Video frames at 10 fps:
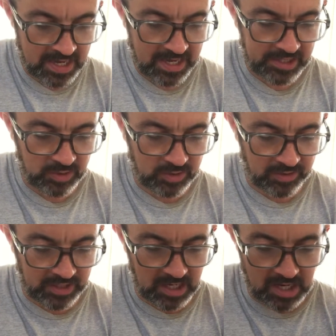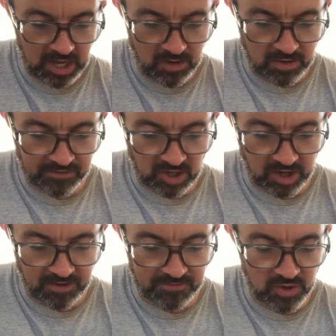is we're doing a load of
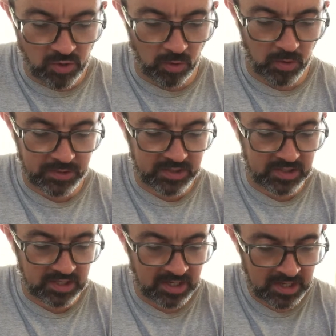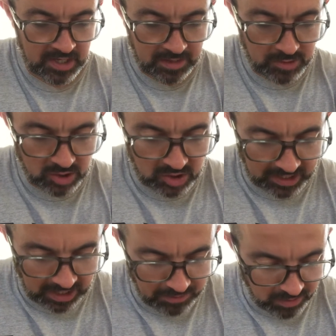kind of noughts. Let me just
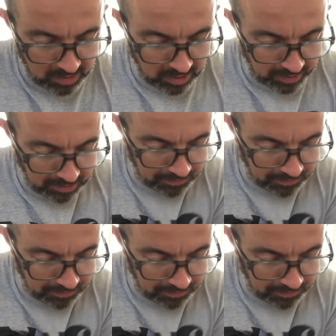check how many we're doing.